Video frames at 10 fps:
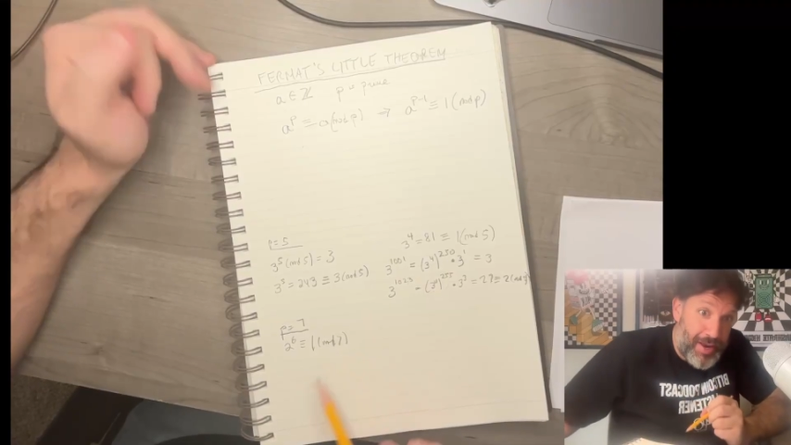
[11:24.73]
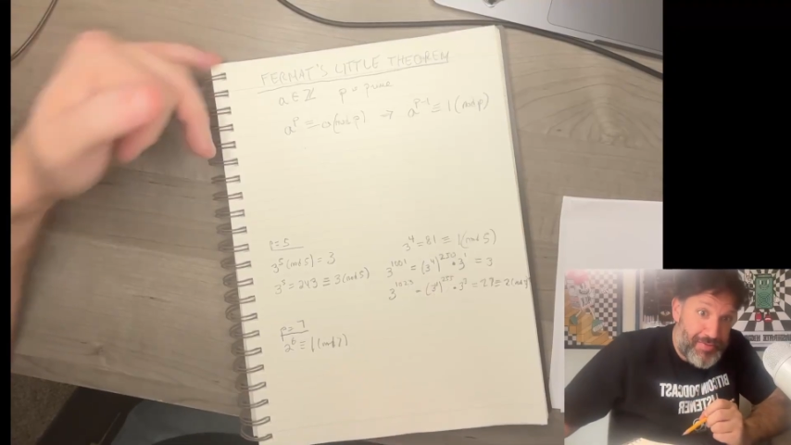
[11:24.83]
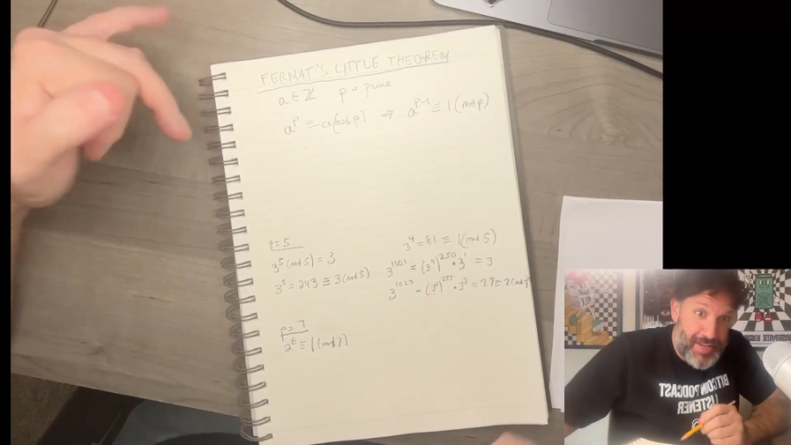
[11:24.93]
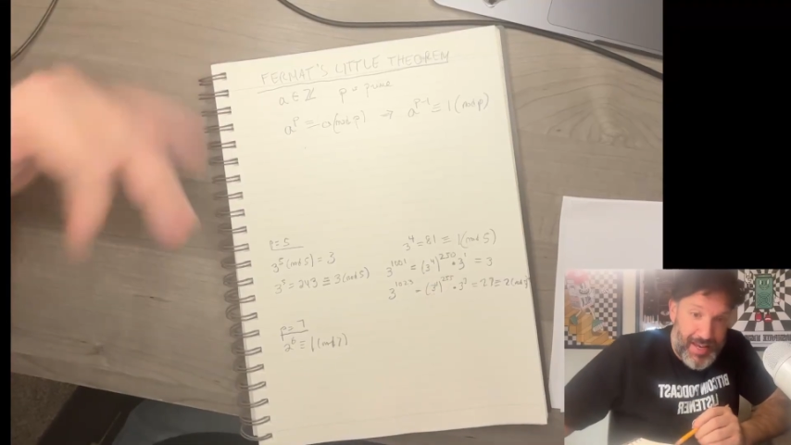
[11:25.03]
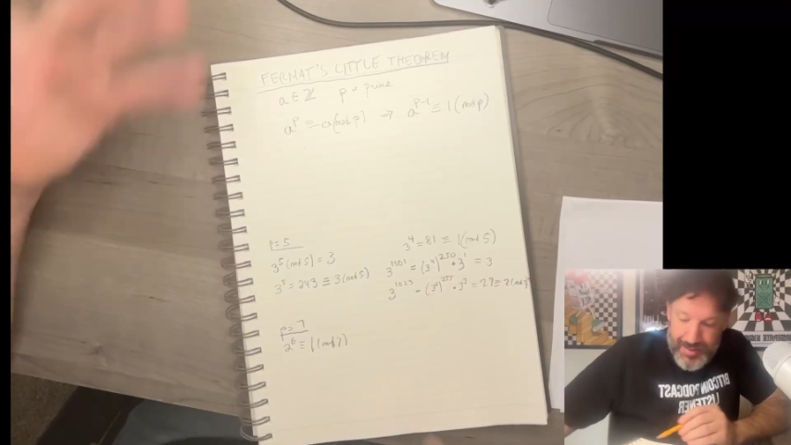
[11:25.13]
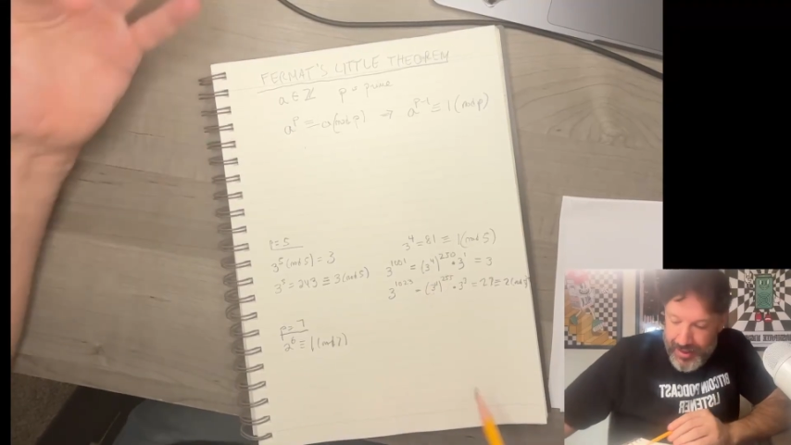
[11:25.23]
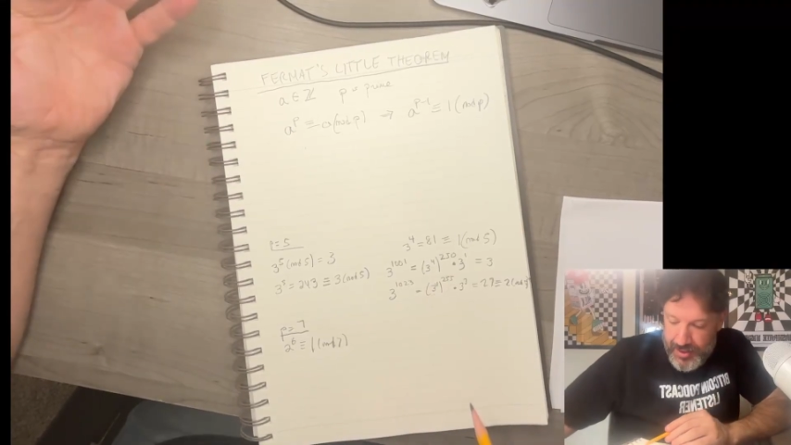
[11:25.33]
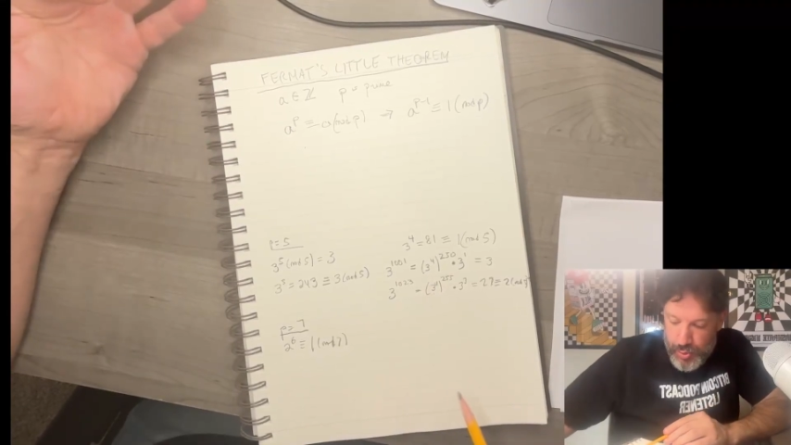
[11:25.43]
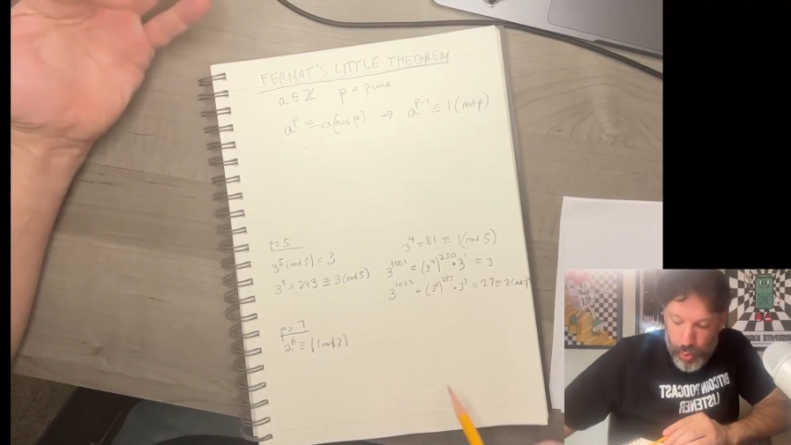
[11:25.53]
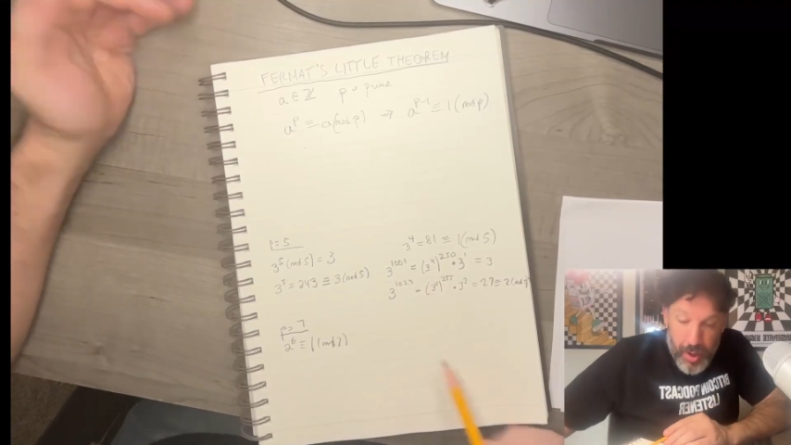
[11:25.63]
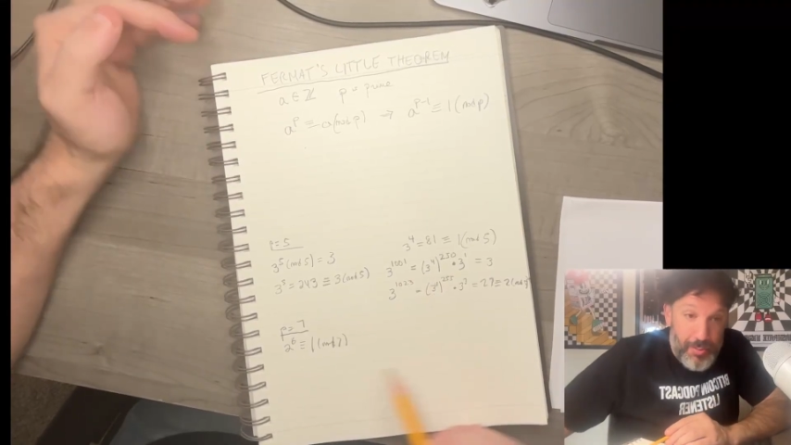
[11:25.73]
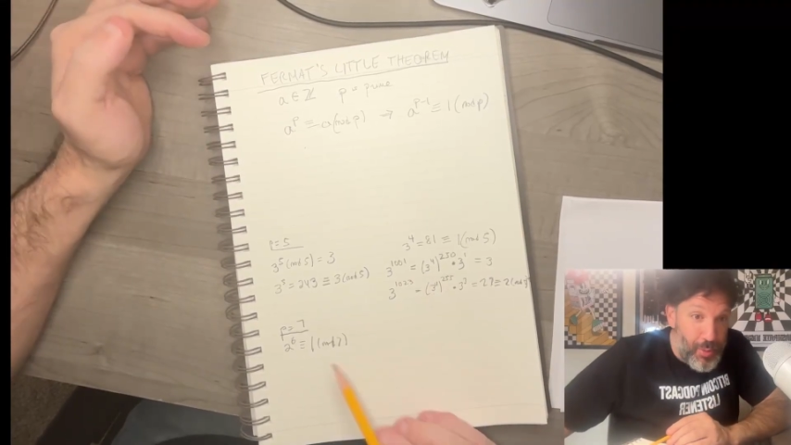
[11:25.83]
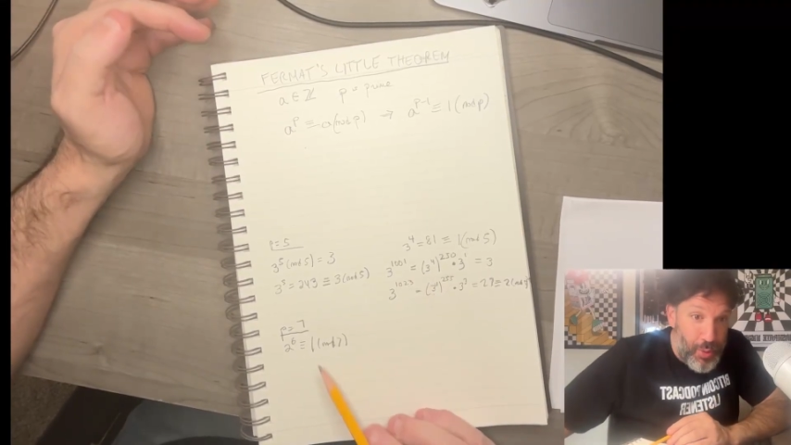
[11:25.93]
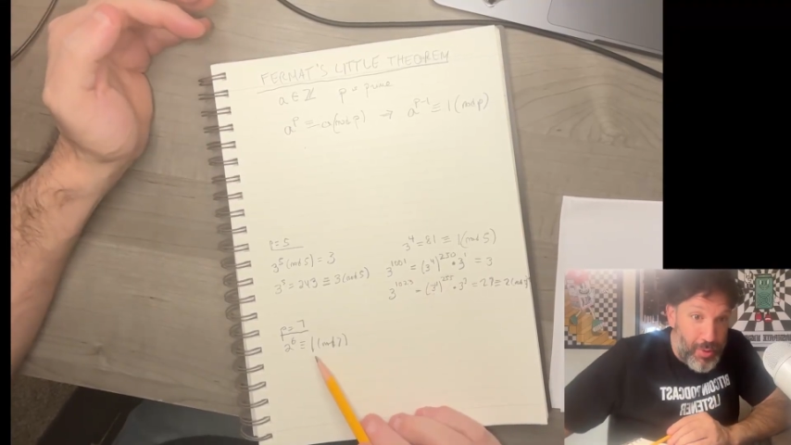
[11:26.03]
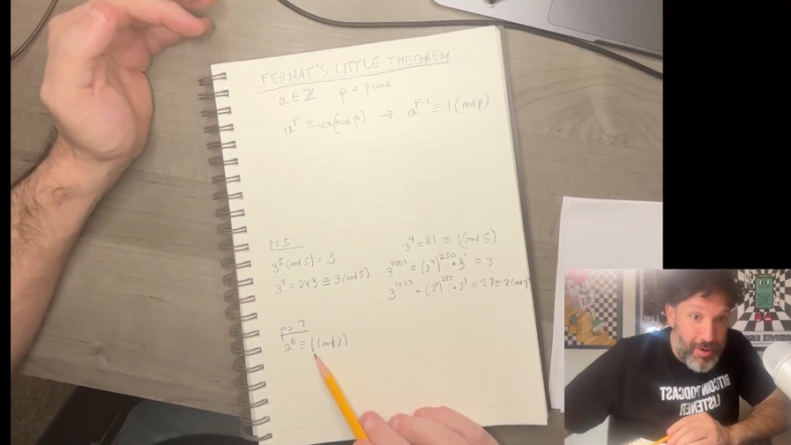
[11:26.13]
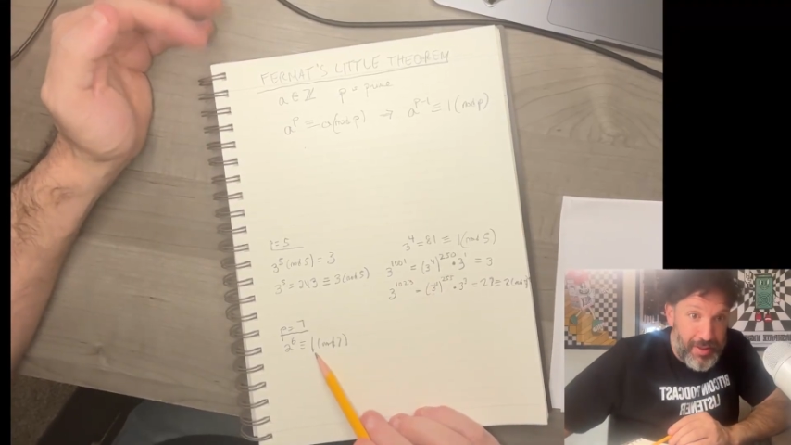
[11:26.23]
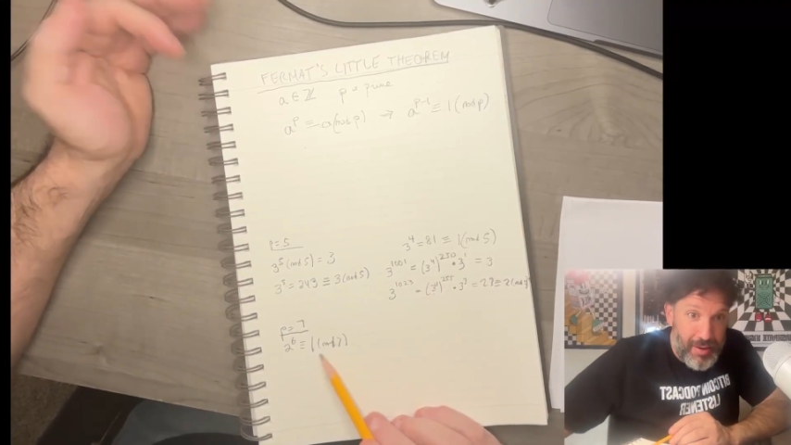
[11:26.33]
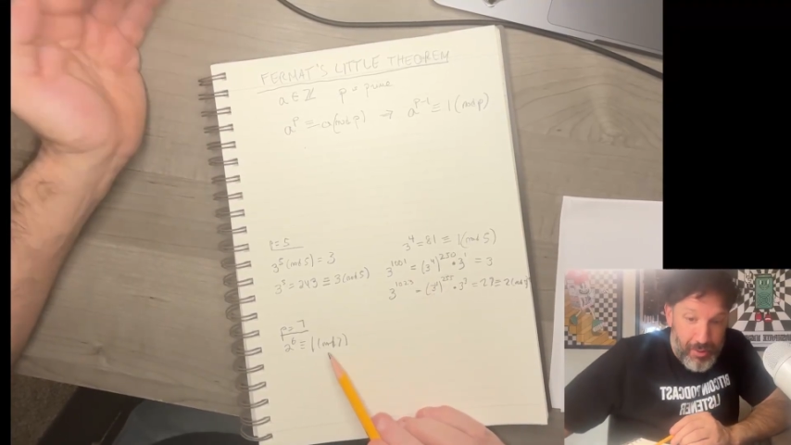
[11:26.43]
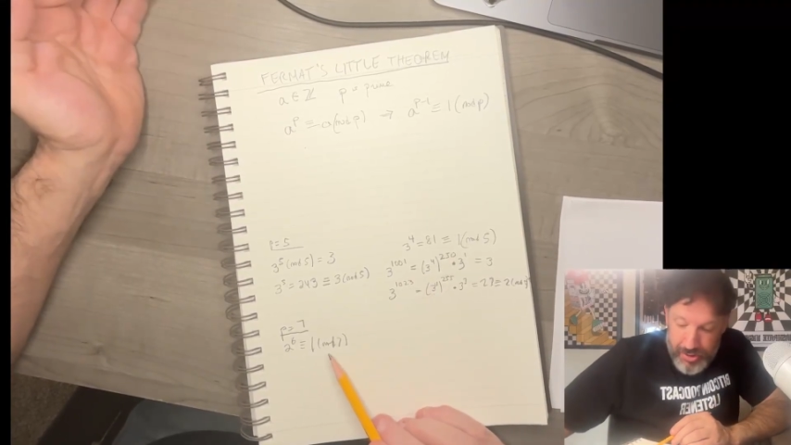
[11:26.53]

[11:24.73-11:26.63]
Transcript: of saying that is 1 more than